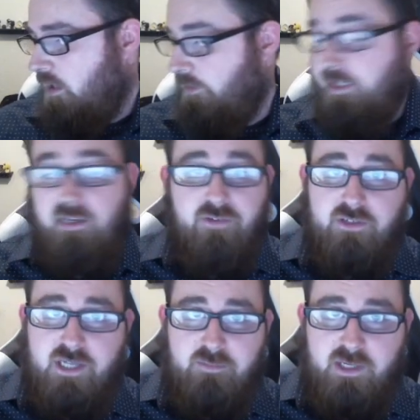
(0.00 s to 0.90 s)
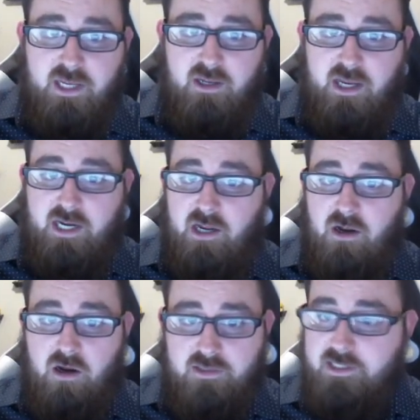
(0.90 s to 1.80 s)
Thank you for your time today, and I
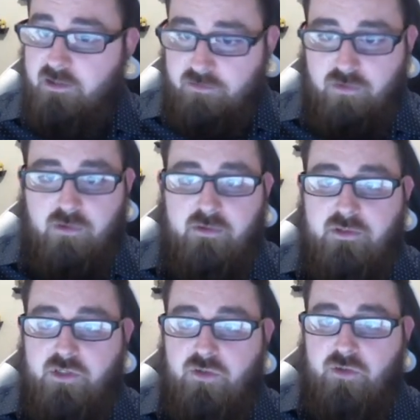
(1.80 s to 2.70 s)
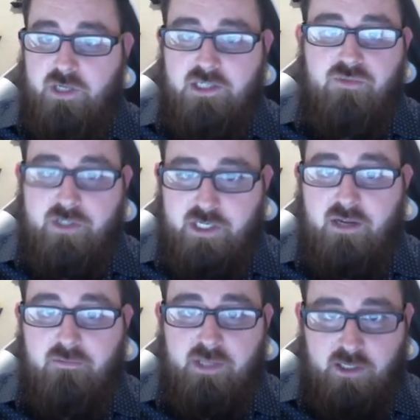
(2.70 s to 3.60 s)
honestly look forward to you guys reaching
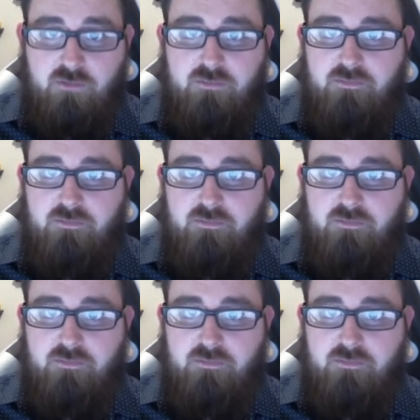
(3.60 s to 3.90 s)
out. Thank you.